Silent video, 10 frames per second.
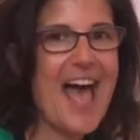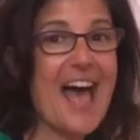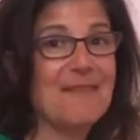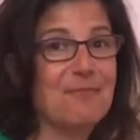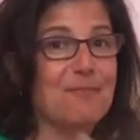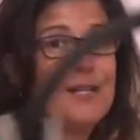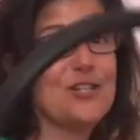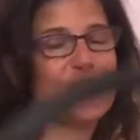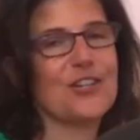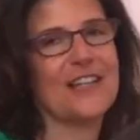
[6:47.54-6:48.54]
And
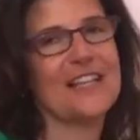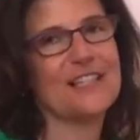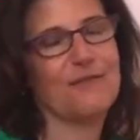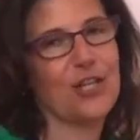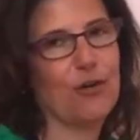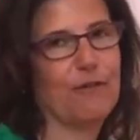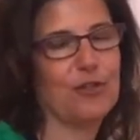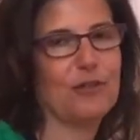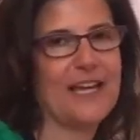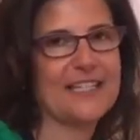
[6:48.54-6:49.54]
be sure to like this video if
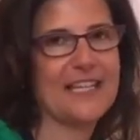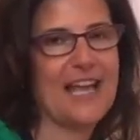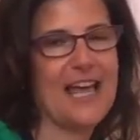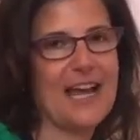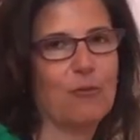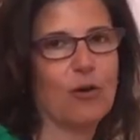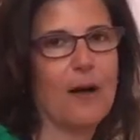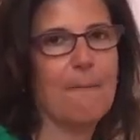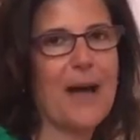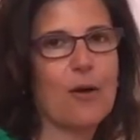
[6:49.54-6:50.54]
you liked it, and I will
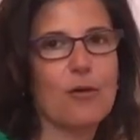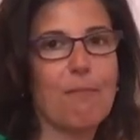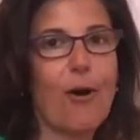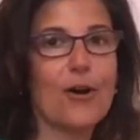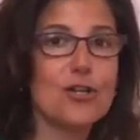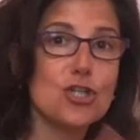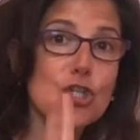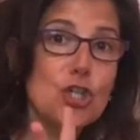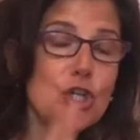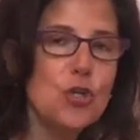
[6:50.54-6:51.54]
come back with part
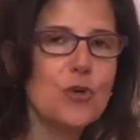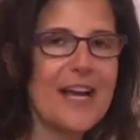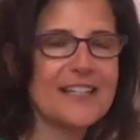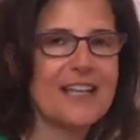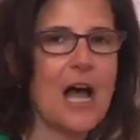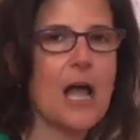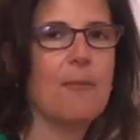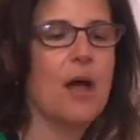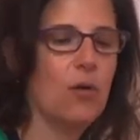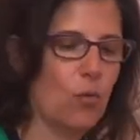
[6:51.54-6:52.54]
2 next
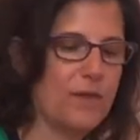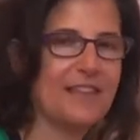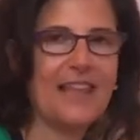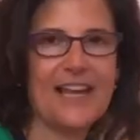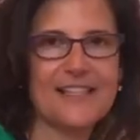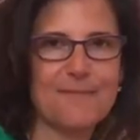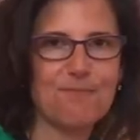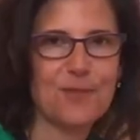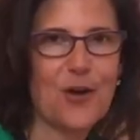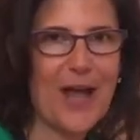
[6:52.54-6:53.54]
time with the legs.
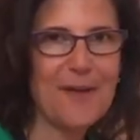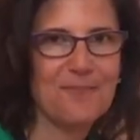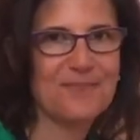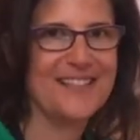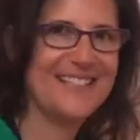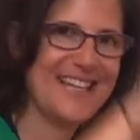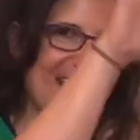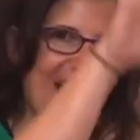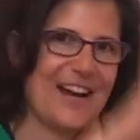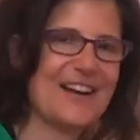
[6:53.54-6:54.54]
Okay?
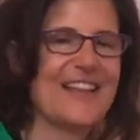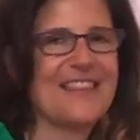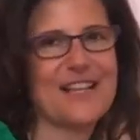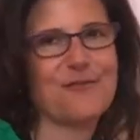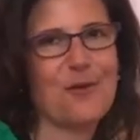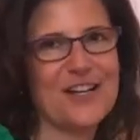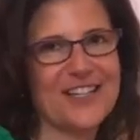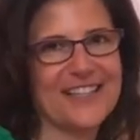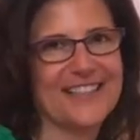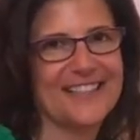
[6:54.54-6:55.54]
Take care. Thanks for
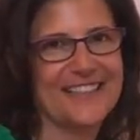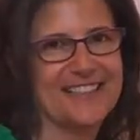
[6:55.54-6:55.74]
watching.